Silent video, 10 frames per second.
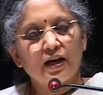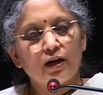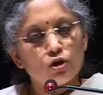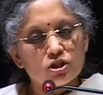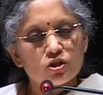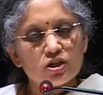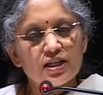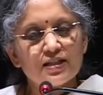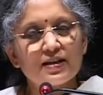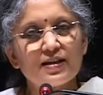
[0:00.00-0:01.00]
and also
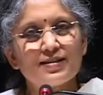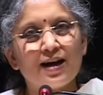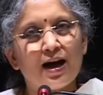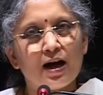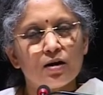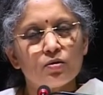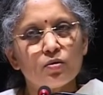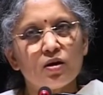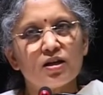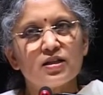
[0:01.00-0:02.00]
he says how